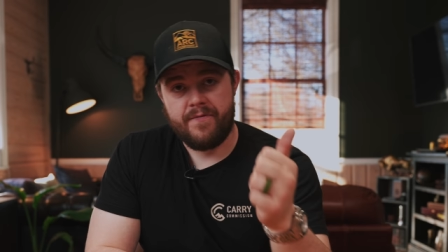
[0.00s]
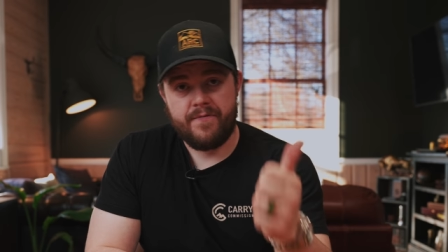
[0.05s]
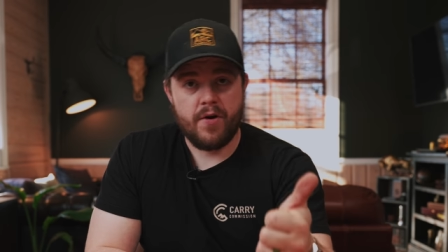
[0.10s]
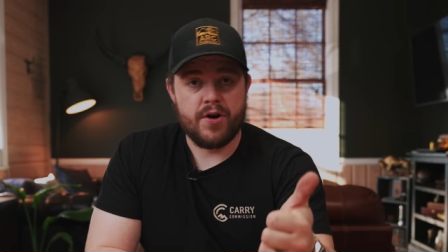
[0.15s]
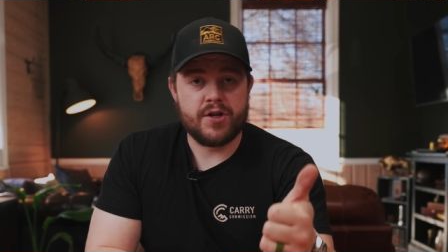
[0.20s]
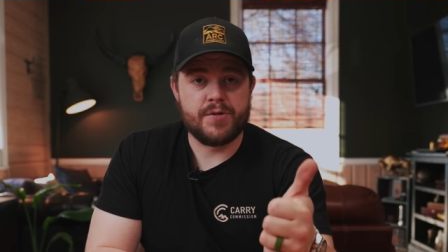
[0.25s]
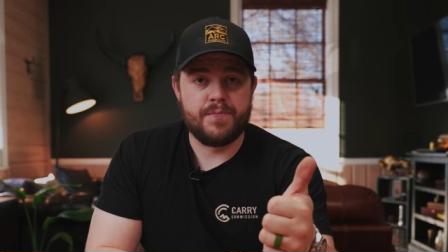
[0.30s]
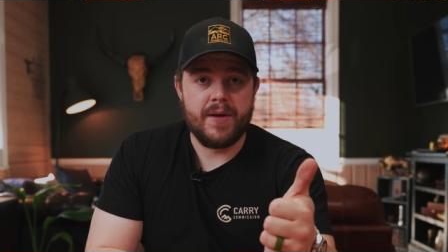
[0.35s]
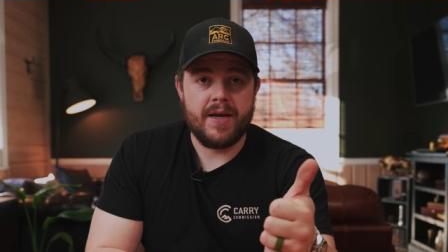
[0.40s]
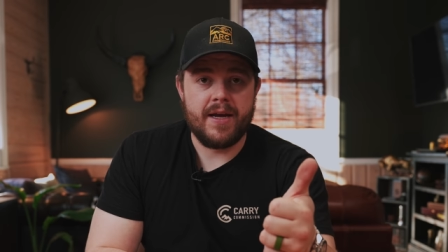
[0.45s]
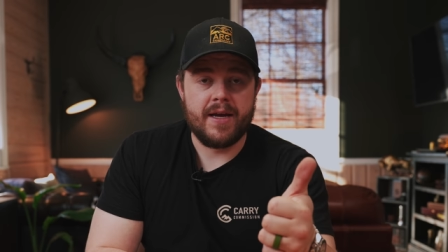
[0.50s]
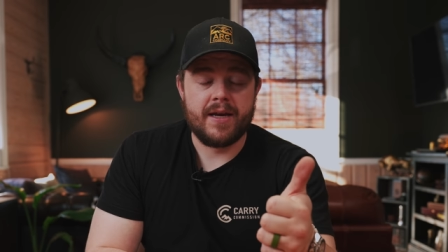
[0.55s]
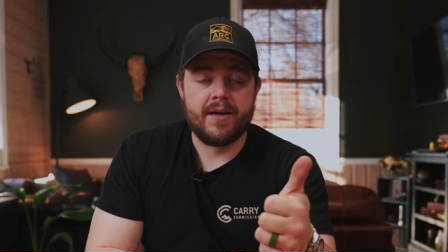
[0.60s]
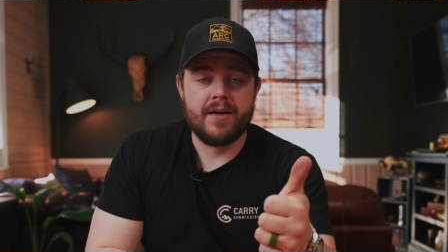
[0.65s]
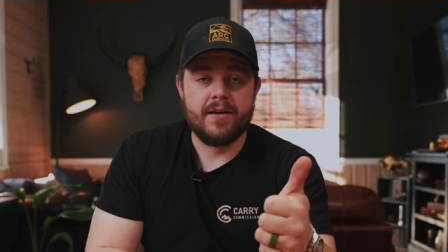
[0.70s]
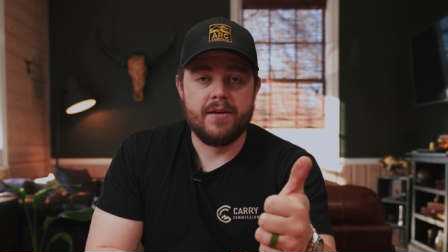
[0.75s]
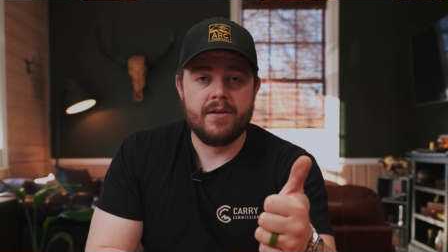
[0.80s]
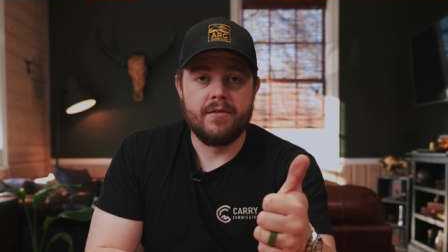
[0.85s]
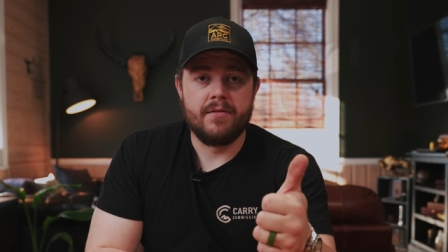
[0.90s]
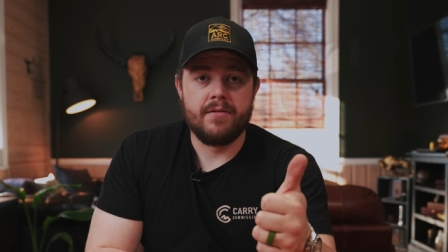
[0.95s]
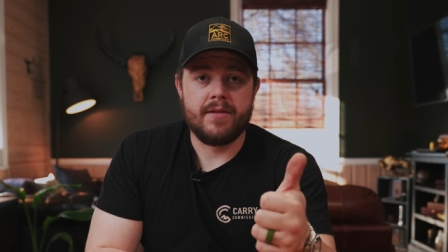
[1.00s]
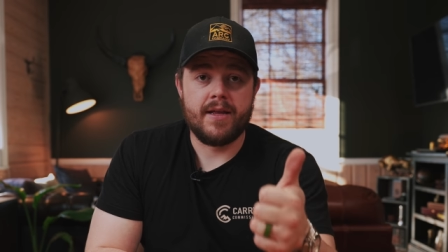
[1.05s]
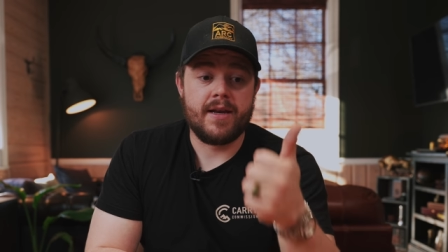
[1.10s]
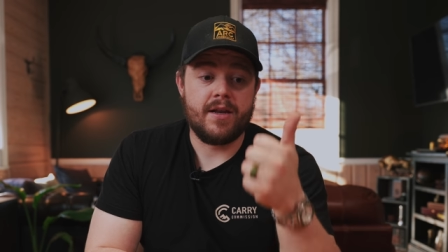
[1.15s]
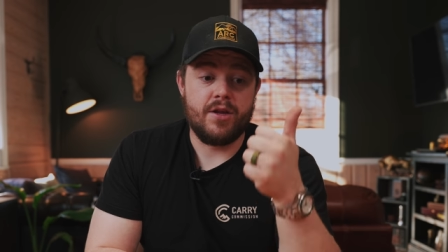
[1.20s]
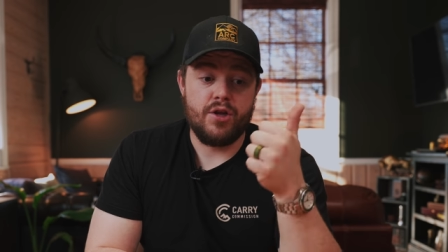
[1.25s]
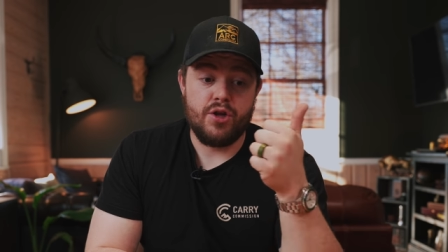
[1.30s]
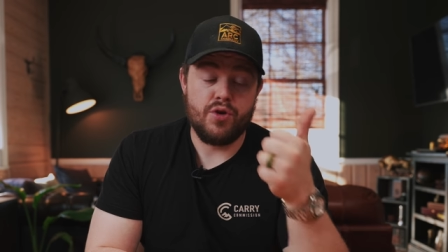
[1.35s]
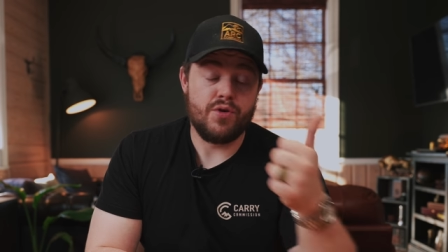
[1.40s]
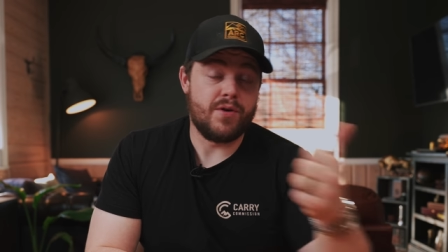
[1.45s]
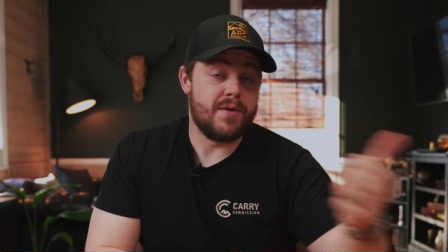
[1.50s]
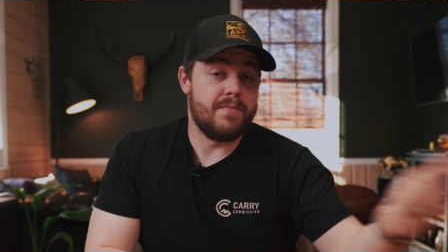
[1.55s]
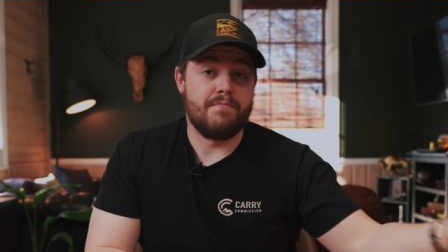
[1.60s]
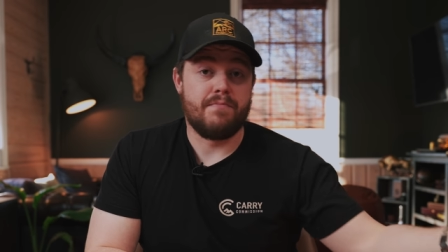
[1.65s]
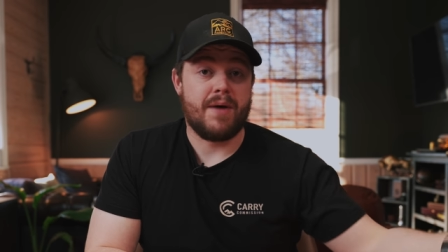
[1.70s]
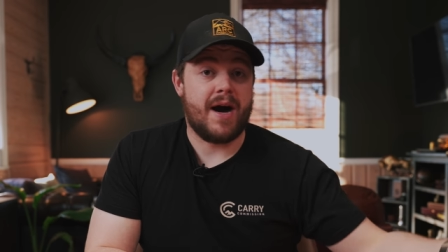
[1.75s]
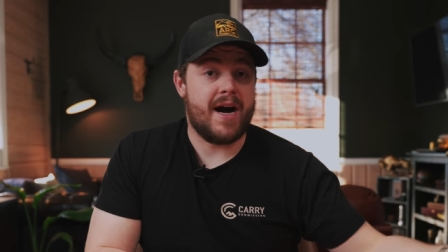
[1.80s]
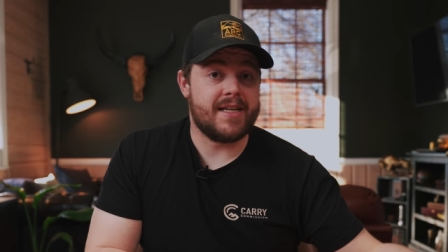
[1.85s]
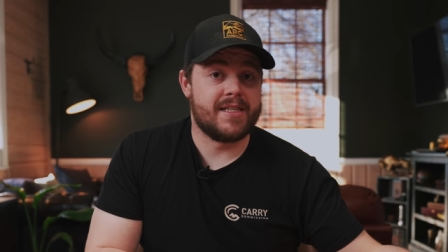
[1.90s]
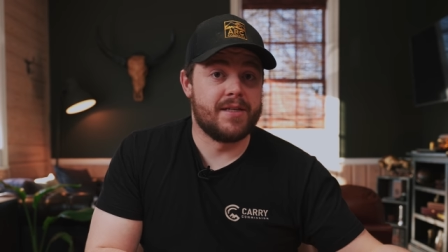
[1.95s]
First being that you can
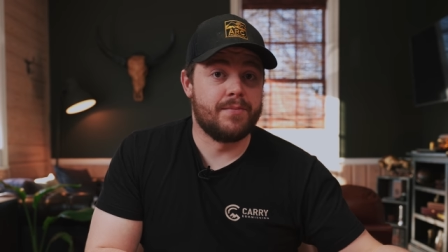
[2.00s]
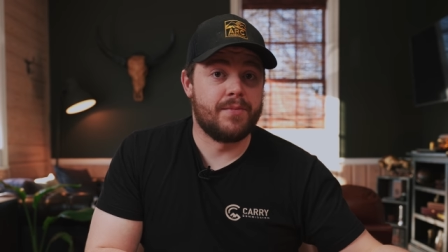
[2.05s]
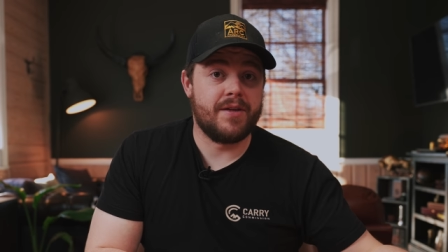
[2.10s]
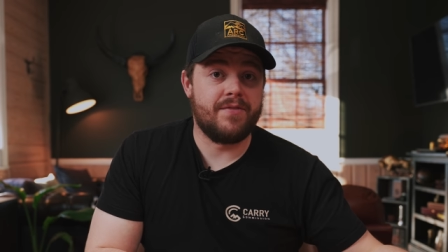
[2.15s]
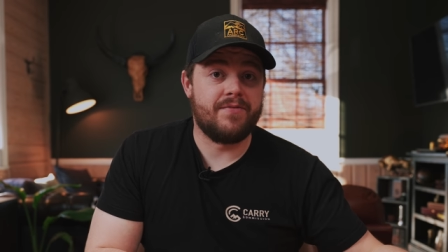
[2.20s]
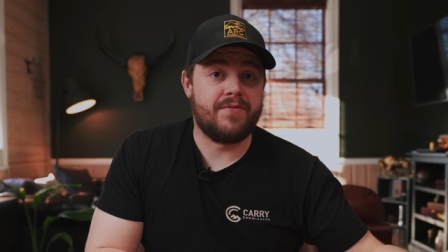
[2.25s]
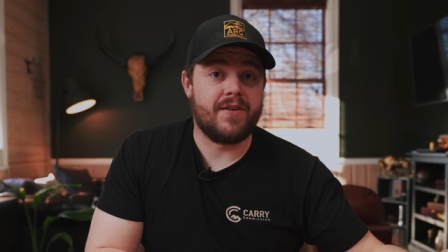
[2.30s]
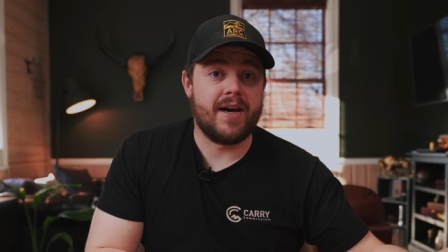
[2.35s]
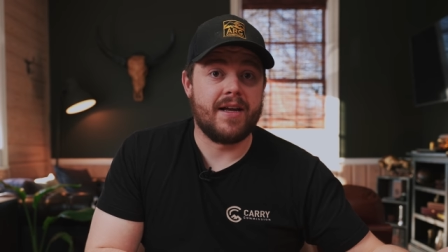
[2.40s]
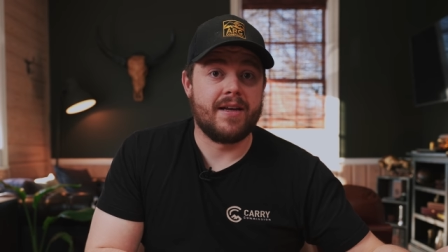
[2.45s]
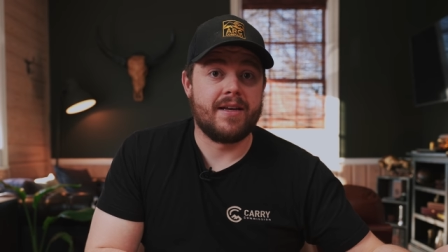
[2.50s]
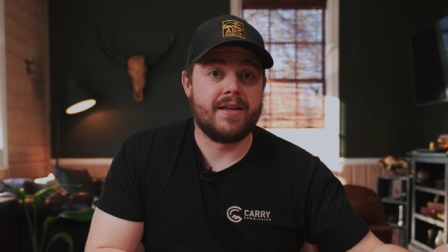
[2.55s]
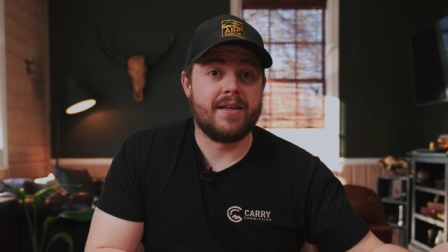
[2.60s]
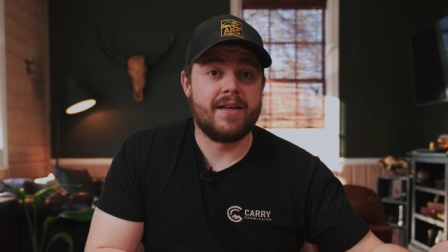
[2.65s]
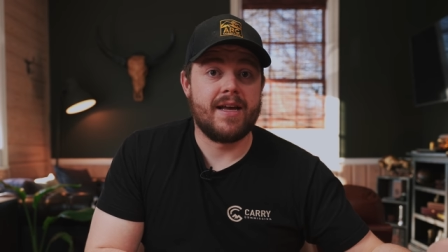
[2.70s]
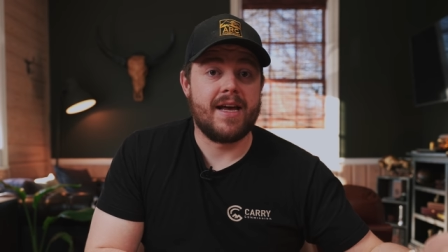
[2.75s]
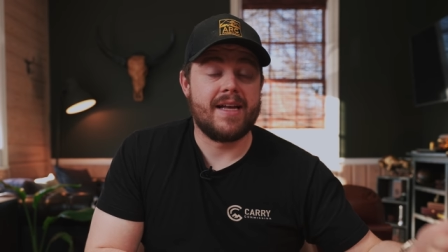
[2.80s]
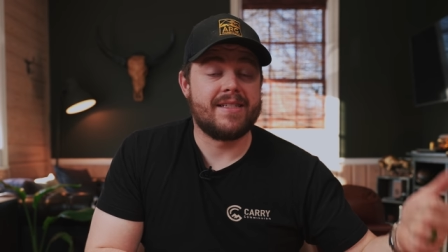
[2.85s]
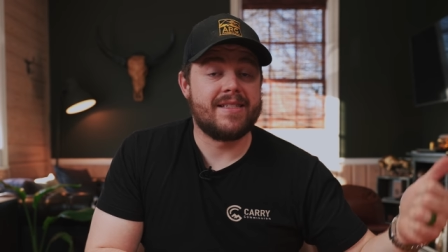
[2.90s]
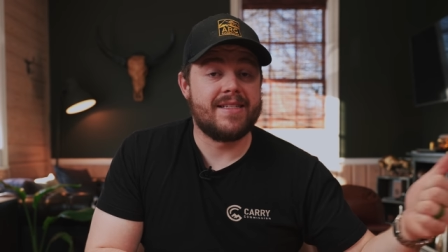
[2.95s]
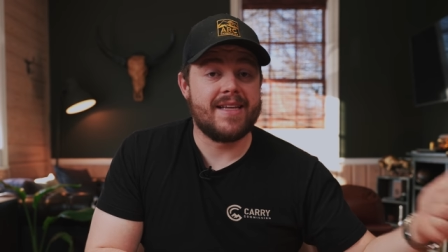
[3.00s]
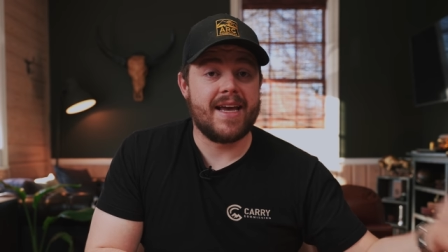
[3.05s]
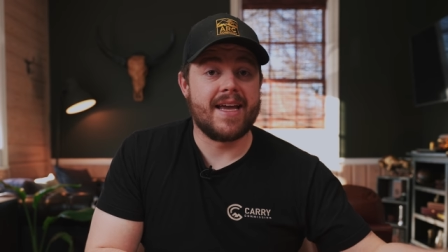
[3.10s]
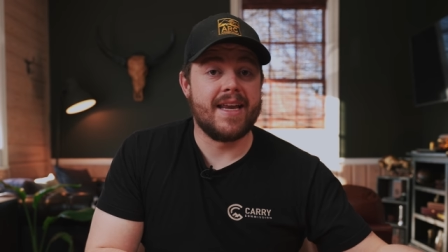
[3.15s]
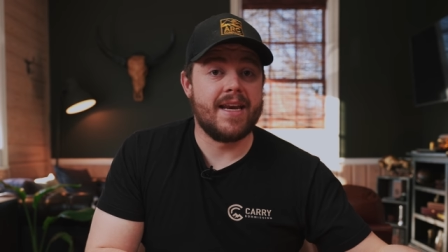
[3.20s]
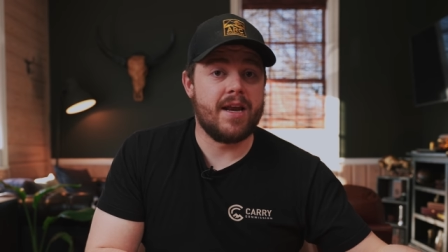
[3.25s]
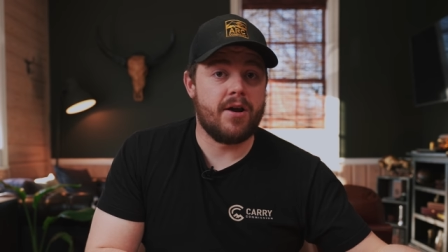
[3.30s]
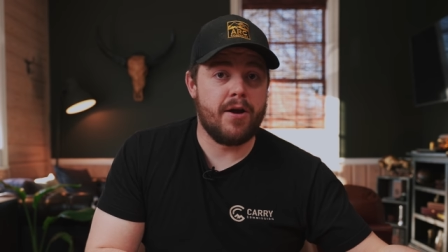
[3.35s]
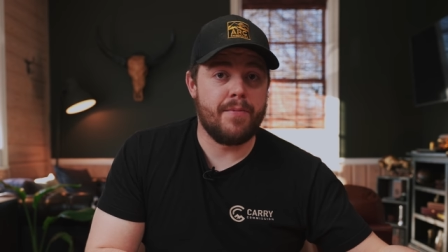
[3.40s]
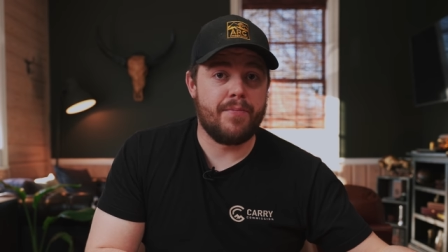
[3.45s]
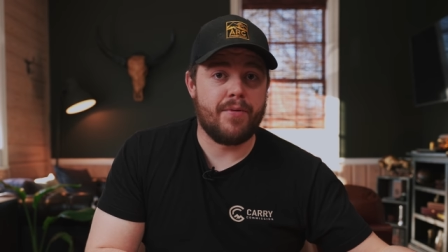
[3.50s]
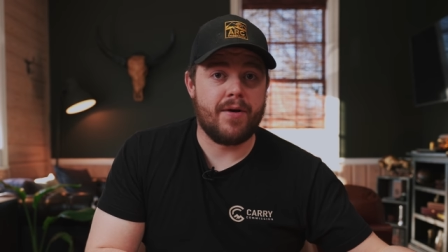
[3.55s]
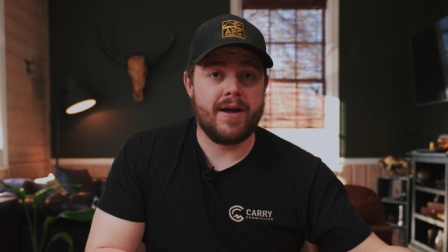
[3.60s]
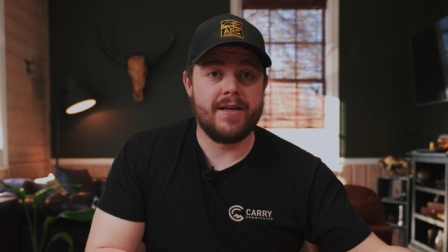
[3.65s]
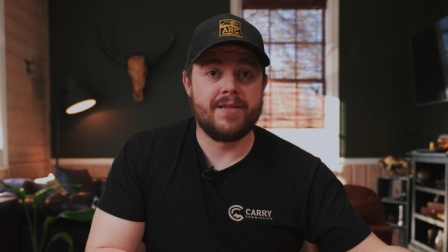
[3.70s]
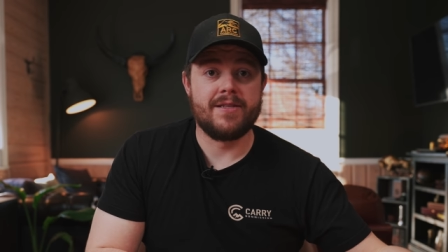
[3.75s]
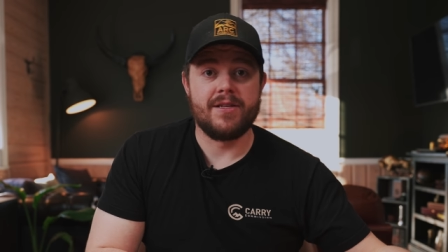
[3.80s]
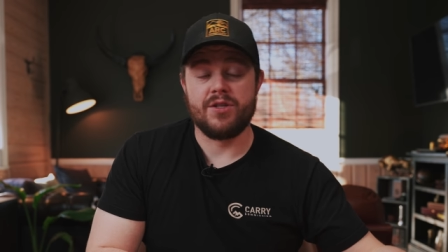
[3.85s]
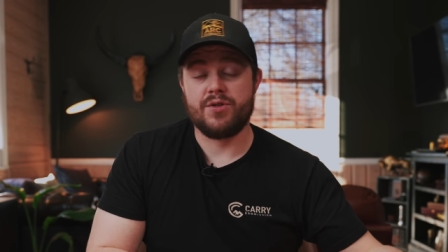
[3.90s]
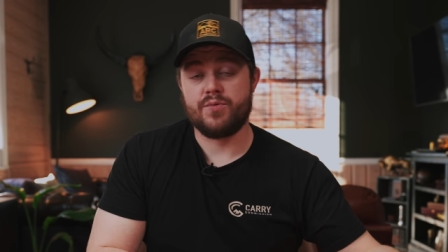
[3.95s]
possibly find it at secondary
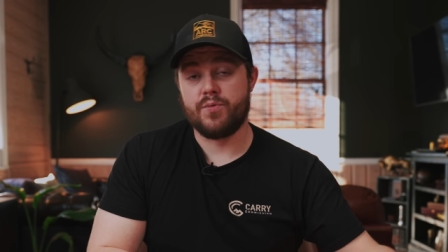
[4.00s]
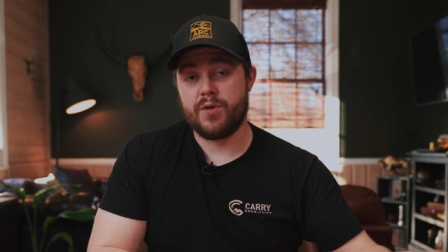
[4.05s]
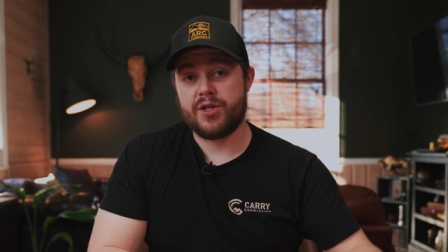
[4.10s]
prices,